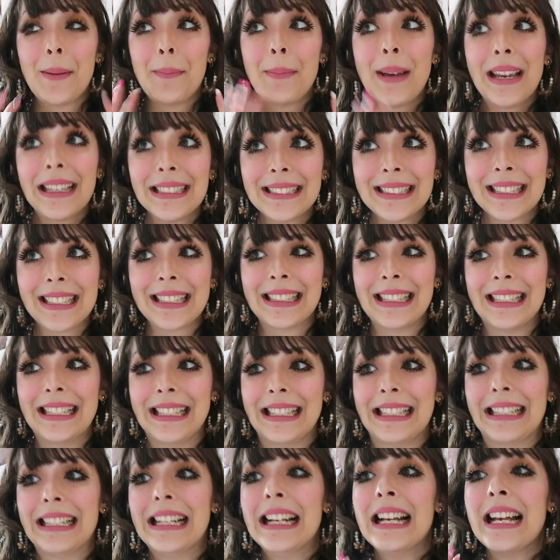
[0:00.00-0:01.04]
but
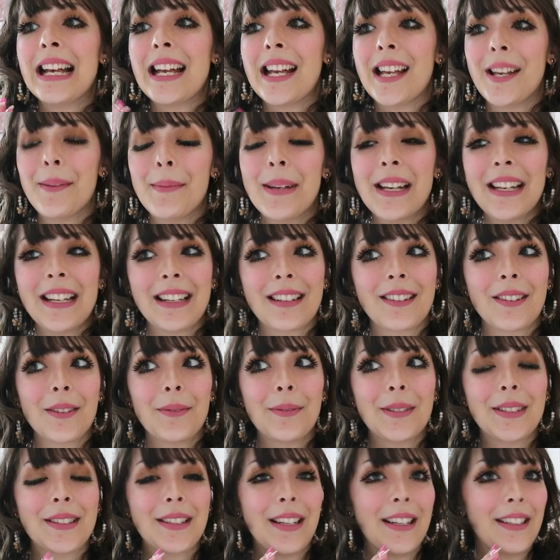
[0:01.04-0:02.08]
basically,
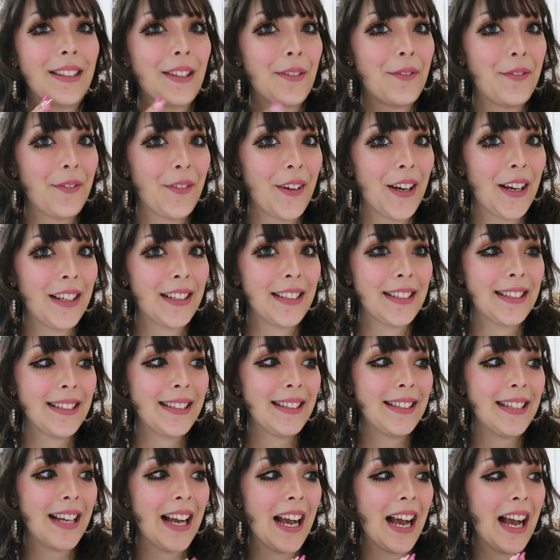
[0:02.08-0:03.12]
Himegyaru was like the
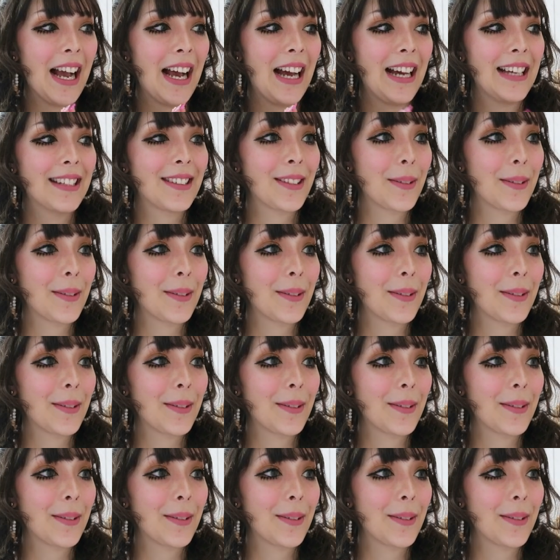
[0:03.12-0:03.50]
first uh,